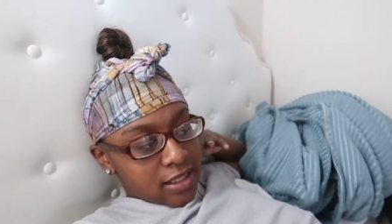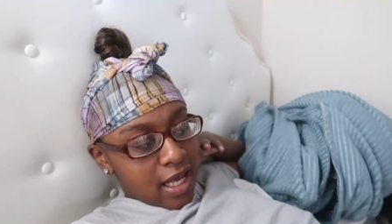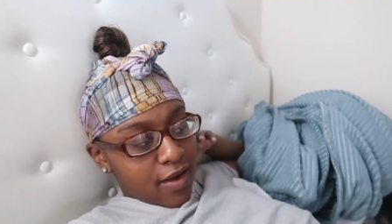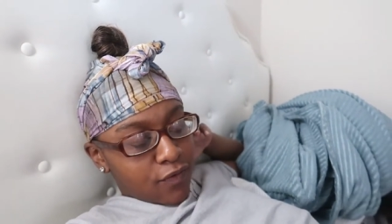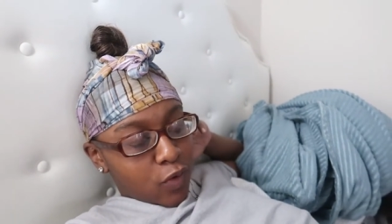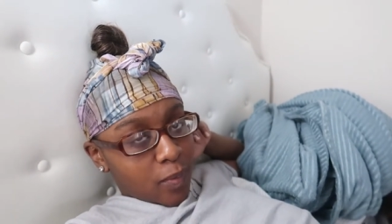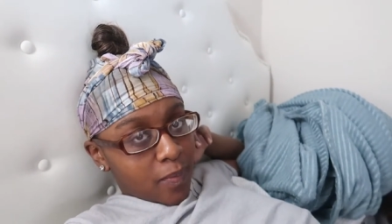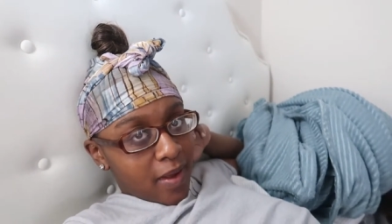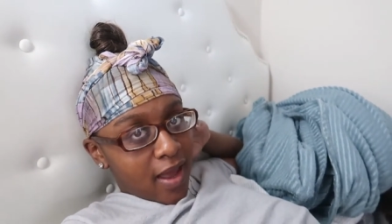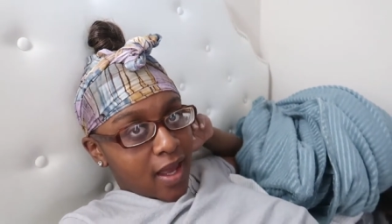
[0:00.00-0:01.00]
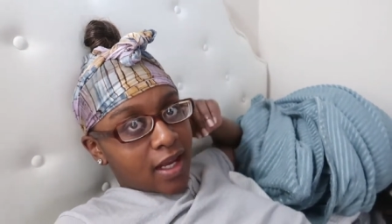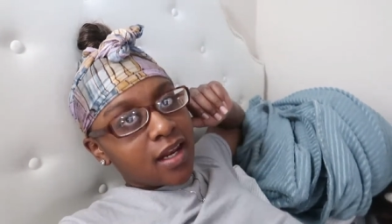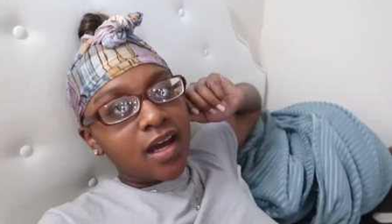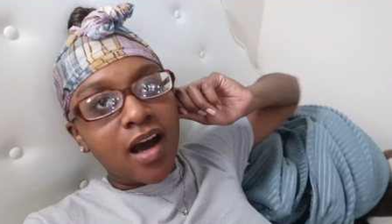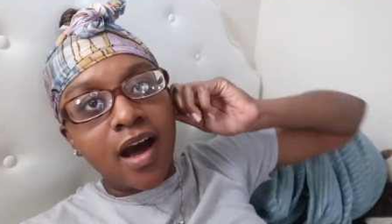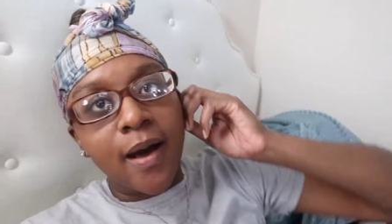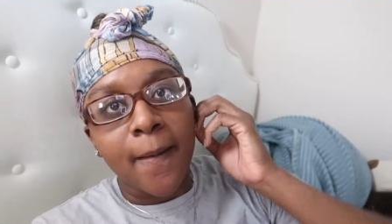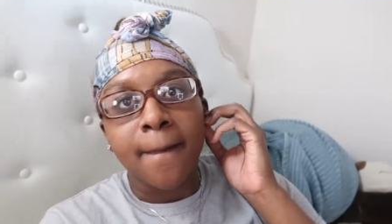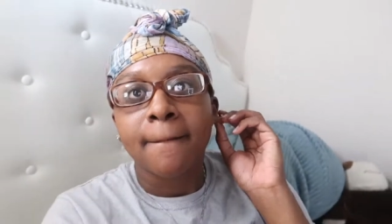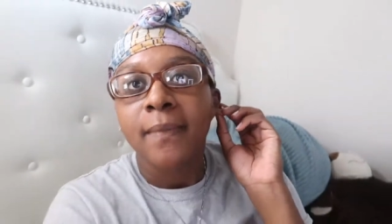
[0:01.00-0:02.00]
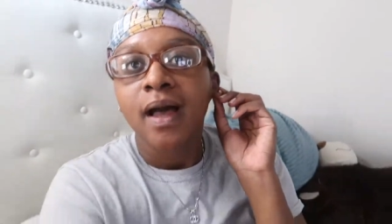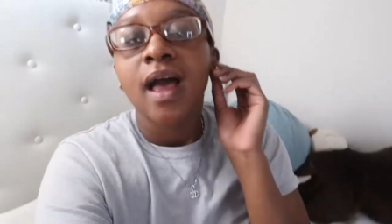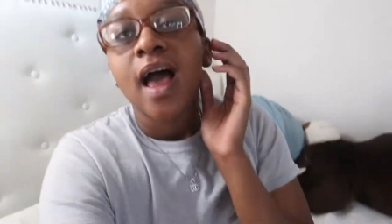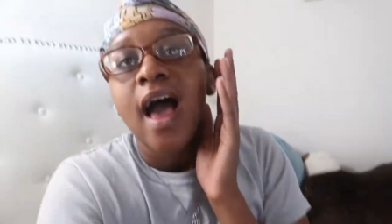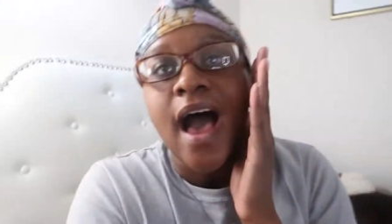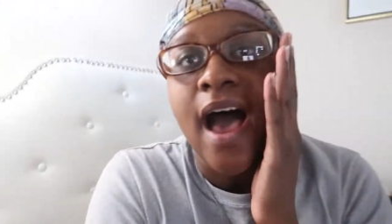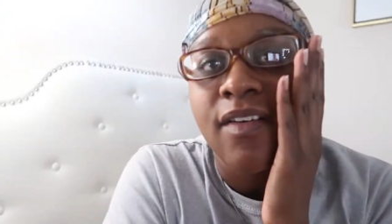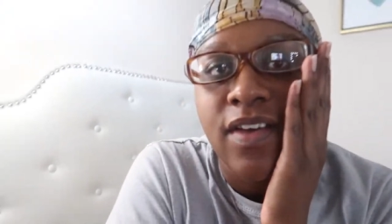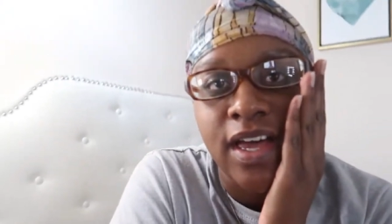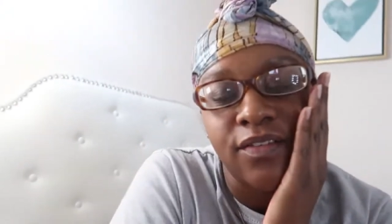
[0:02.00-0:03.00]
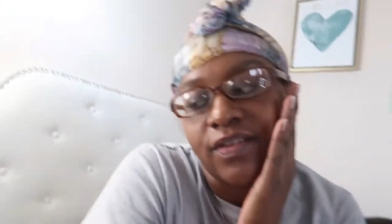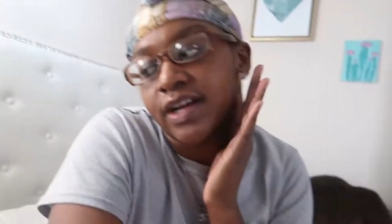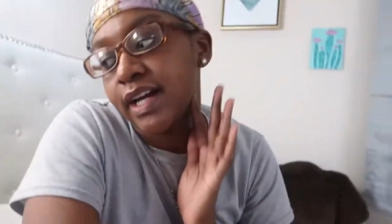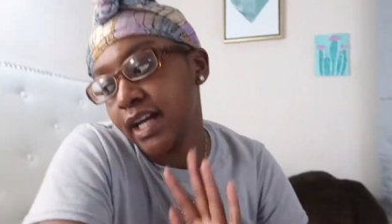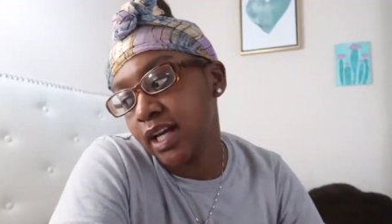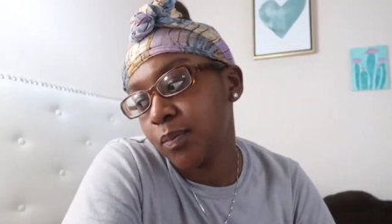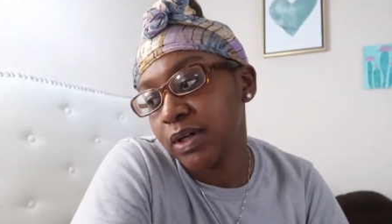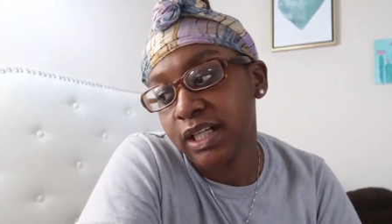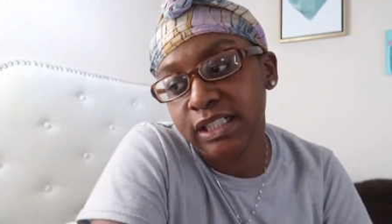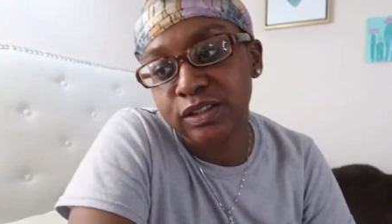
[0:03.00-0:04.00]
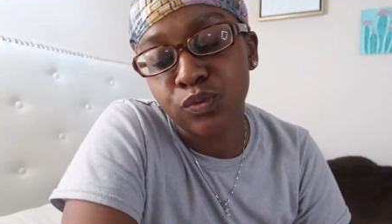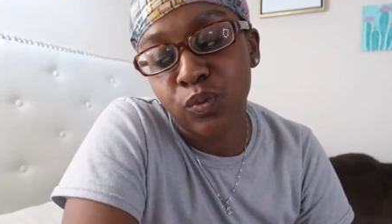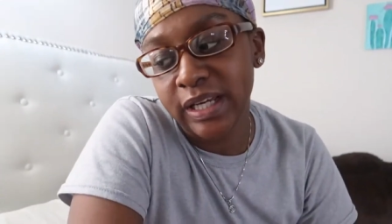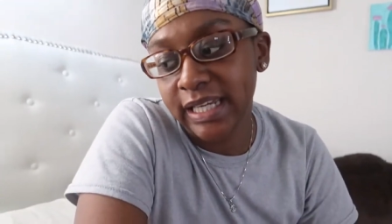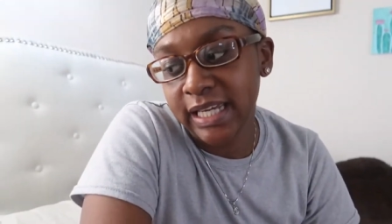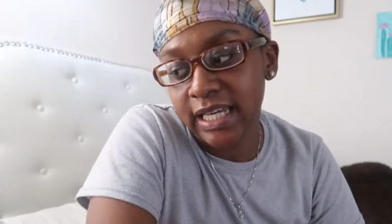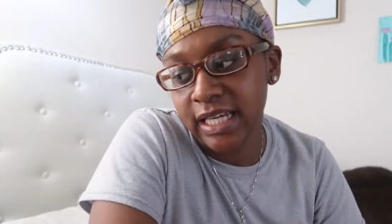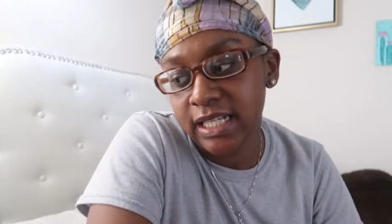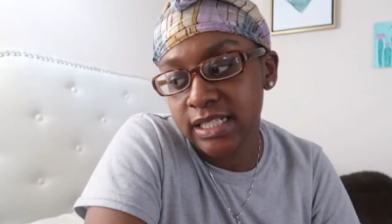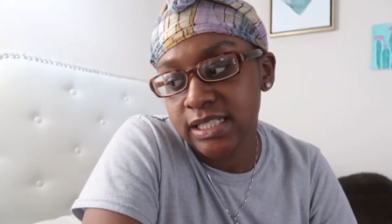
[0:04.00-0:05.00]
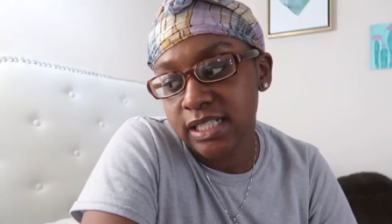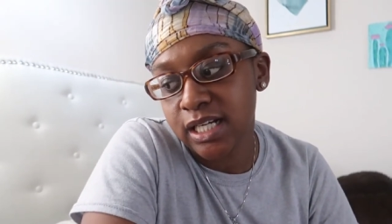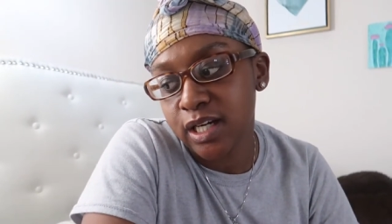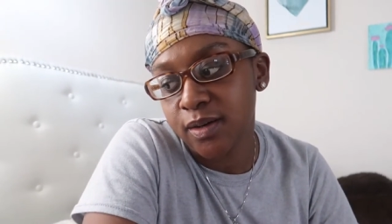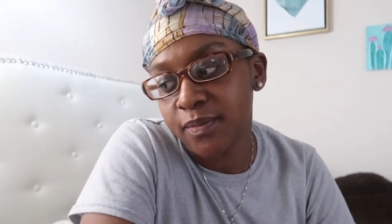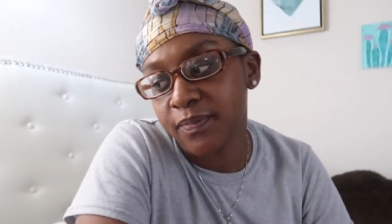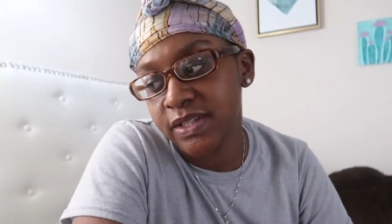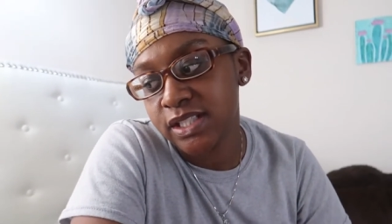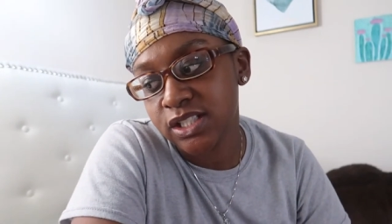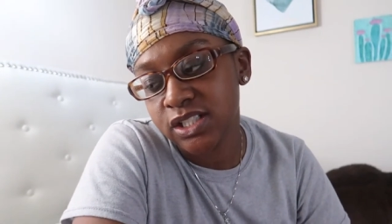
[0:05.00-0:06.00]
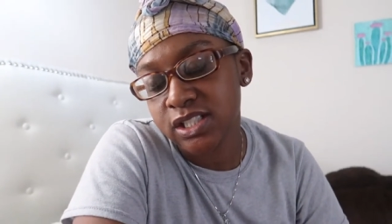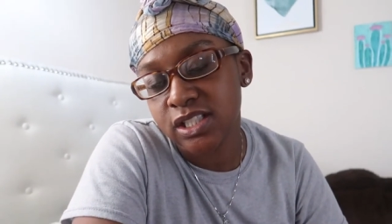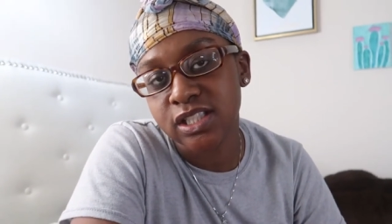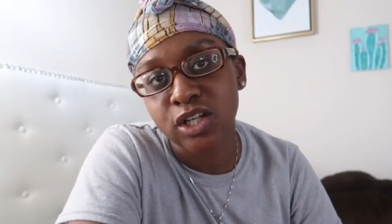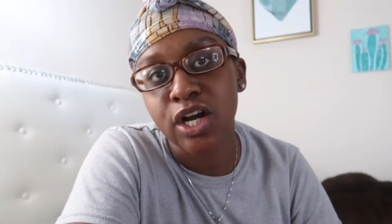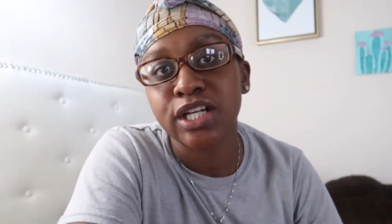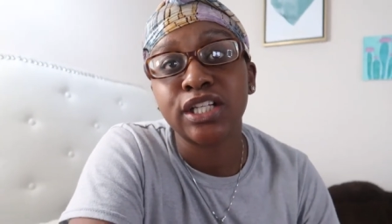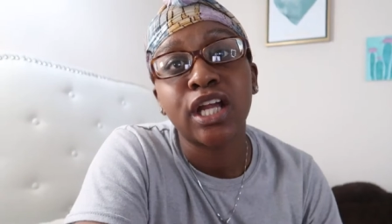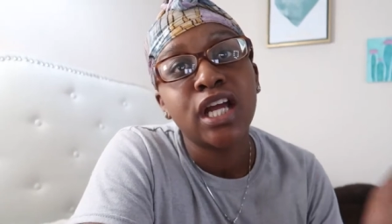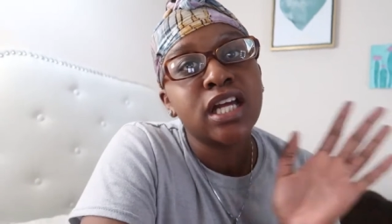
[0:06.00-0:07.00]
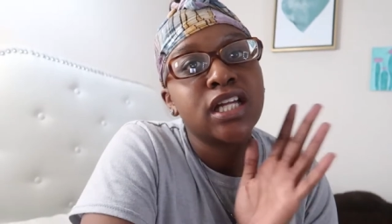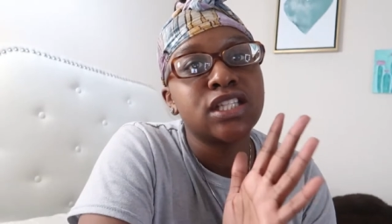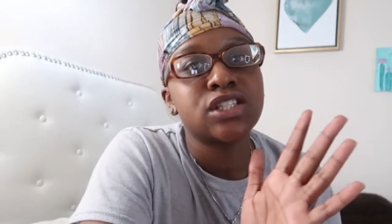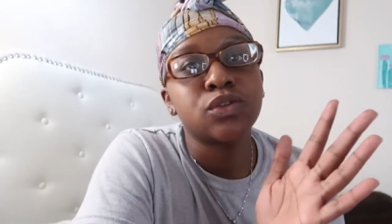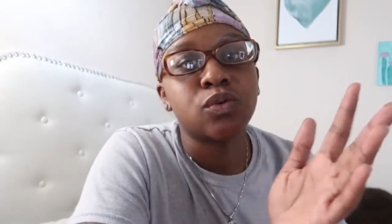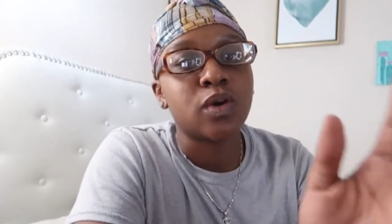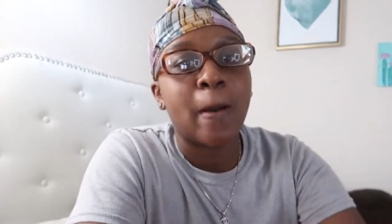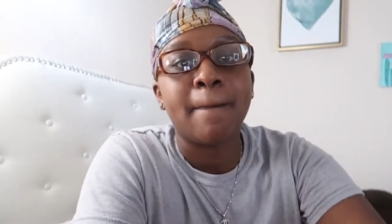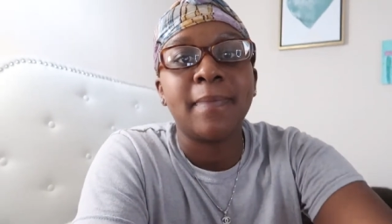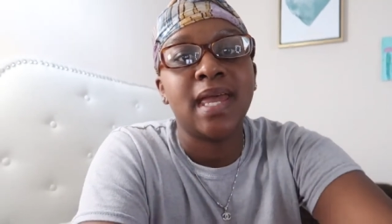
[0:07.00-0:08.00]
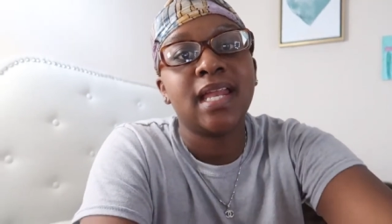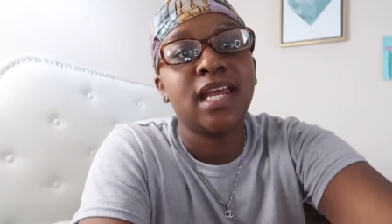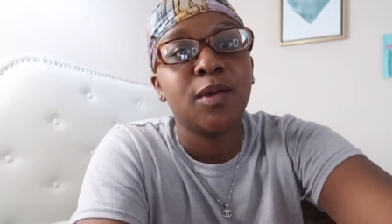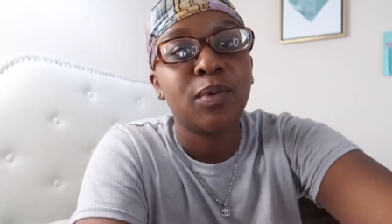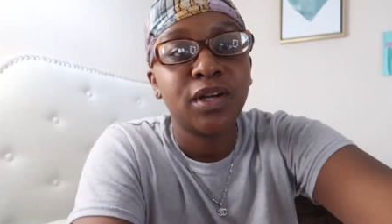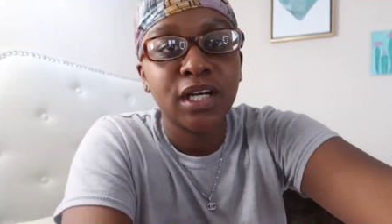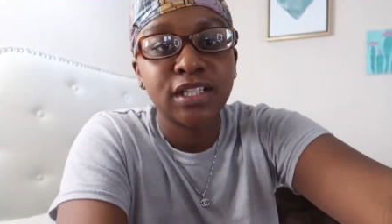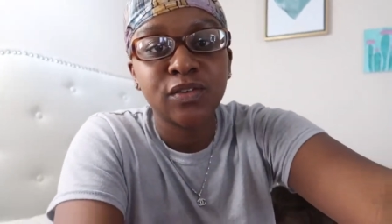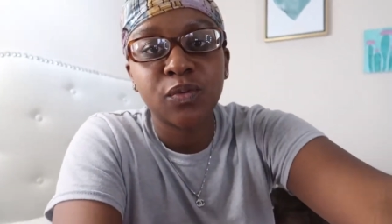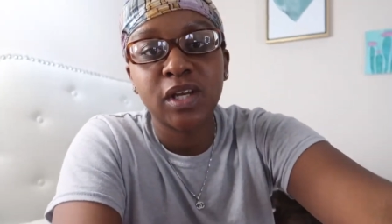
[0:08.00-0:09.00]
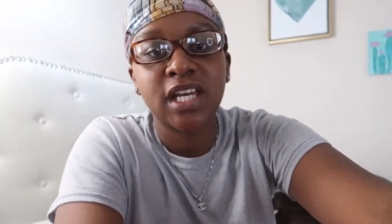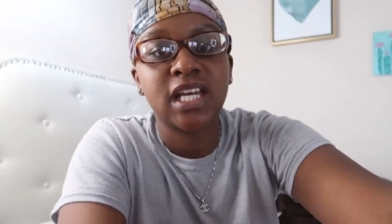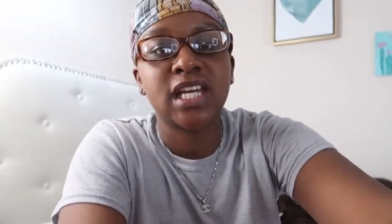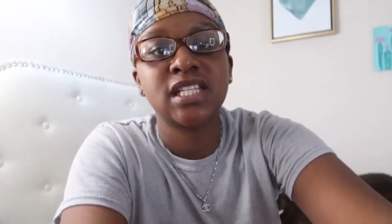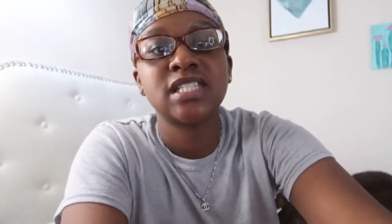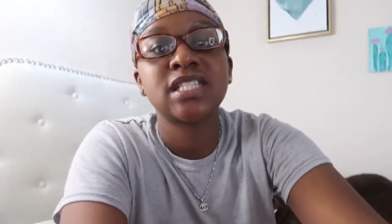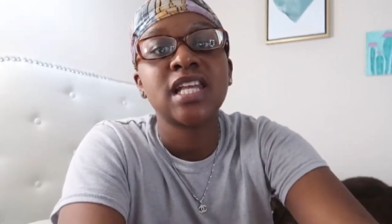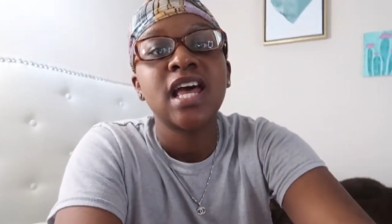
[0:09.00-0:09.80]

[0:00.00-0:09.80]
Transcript: time for bed. Um, I've had a very productive weekend. Um, this is just the start to many productive weekends.